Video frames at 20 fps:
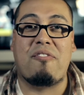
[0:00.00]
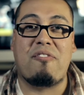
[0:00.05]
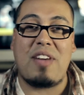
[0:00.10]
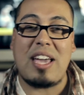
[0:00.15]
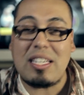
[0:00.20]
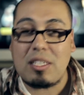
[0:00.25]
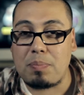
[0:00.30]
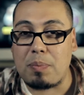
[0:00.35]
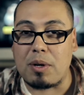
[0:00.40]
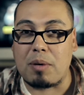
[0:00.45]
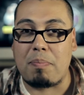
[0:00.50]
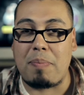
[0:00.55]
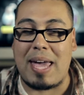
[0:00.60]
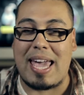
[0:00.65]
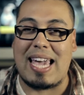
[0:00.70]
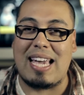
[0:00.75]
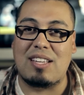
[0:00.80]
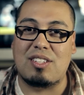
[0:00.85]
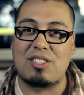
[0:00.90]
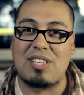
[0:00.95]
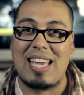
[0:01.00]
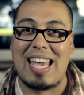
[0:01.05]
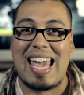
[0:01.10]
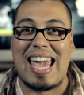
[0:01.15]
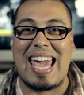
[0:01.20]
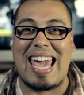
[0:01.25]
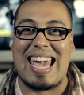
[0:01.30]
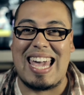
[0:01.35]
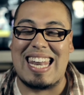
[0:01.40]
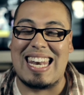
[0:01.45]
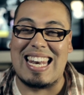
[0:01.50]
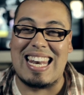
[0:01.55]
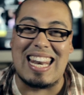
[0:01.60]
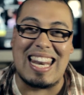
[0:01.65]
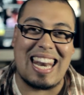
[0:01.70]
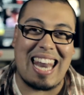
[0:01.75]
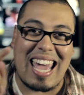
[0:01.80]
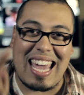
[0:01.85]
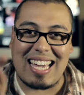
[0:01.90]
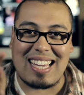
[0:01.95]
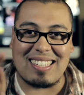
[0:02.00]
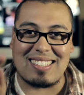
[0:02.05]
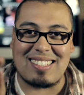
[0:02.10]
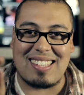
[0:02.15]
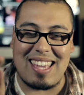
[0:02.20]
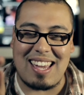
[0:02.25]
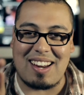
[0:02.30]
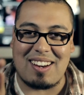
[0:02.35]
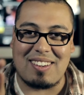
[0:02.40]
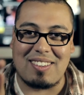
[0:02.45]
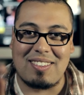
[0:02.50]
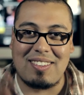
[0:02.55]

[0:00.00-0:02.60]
Facebook page and like us there.